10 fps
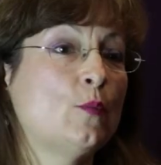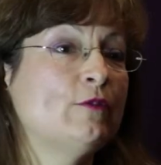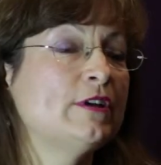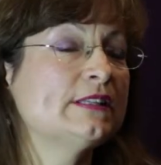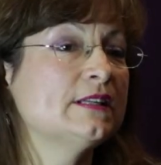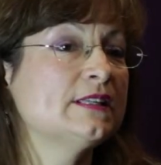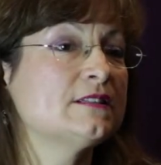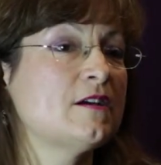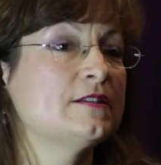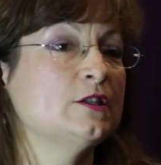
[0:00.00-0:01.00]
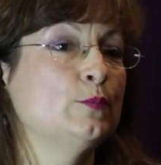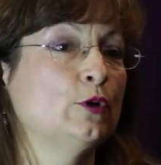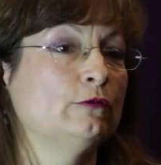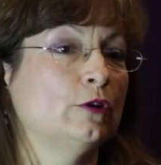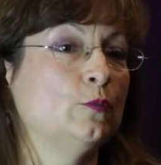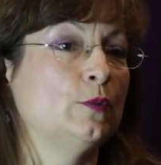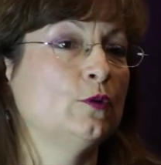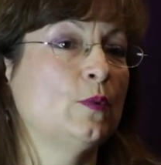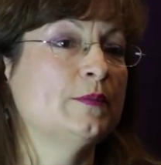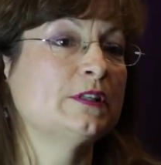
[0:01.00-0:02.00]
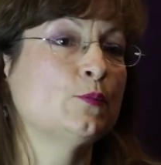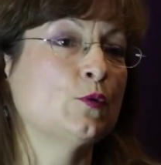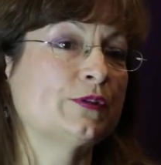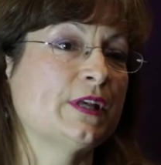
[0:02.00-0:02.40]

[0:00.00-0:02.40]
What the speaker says: We've recently started a book group with the Women's Support